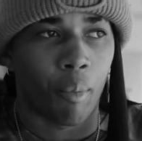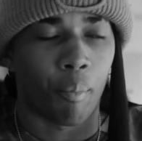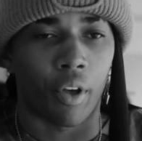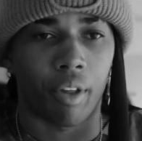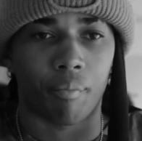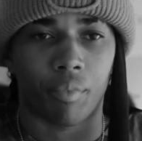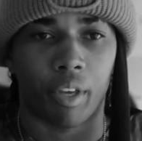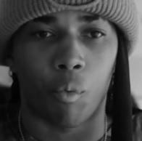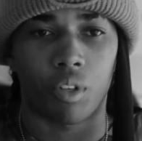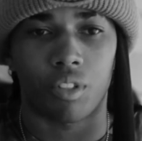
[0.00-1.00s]
But
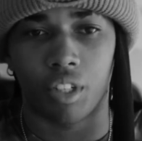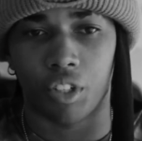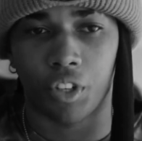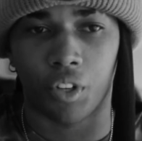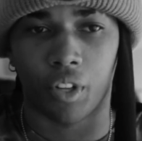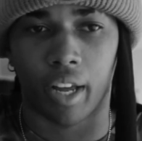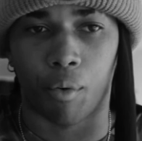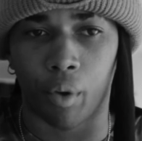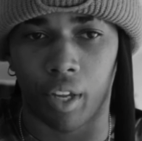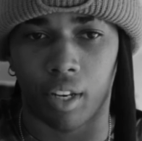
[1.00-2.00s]
it wasn't until I
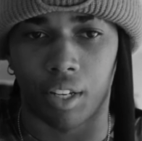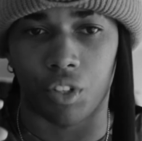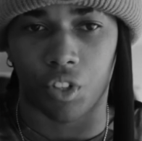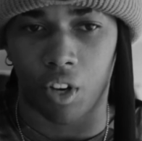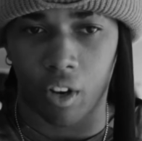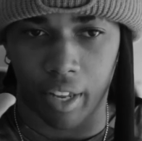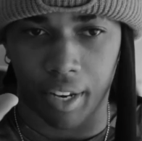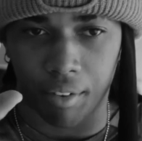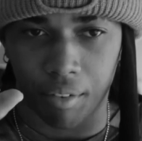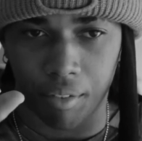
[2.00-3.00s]
went and saw it
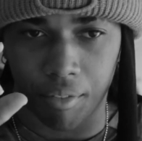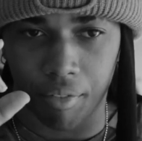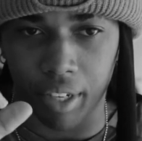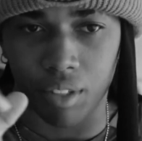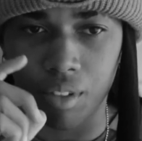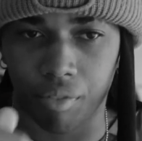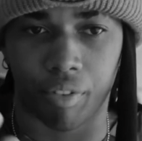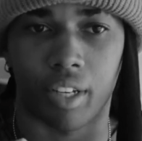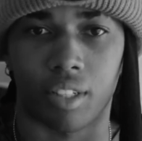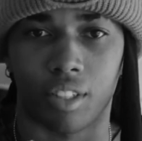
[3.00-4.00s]
face to
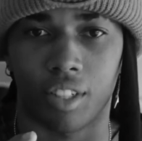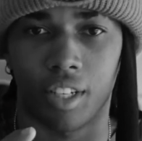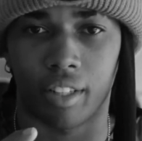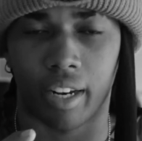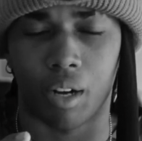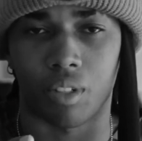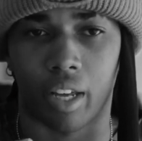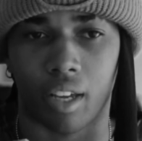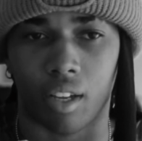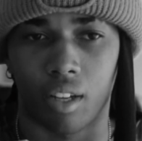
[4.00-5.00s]
face that I was
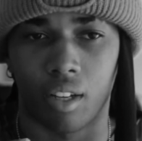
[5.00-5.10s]
like,